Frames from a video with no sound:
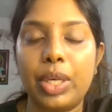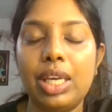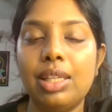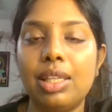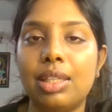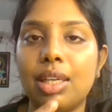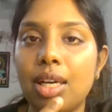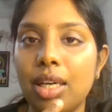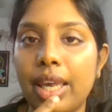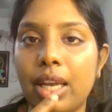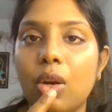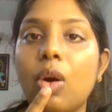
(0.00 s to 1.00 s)
Okay, the
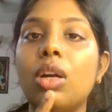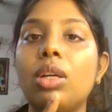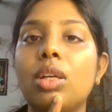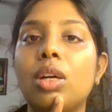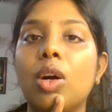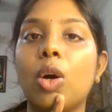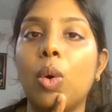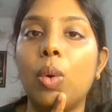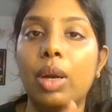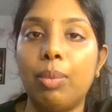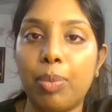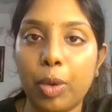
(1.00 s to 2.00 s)
tongue cannot
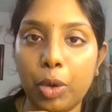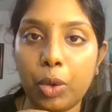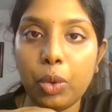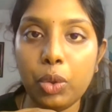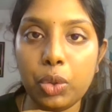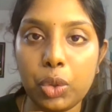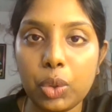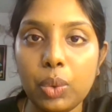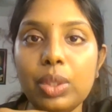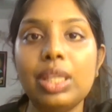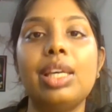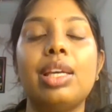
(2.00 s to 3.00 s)
go and protrude
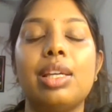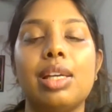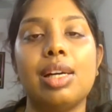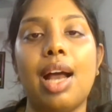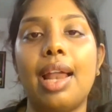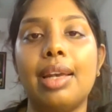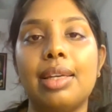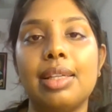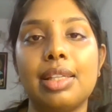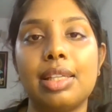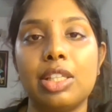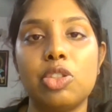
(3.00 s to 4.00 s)
through the
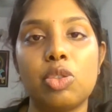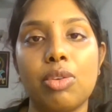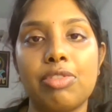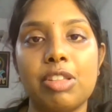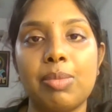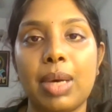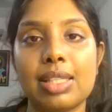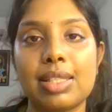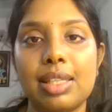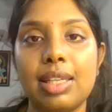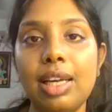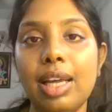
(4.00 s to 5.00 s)
anterior region of the
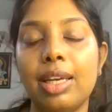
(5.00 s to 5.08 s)
maxilla,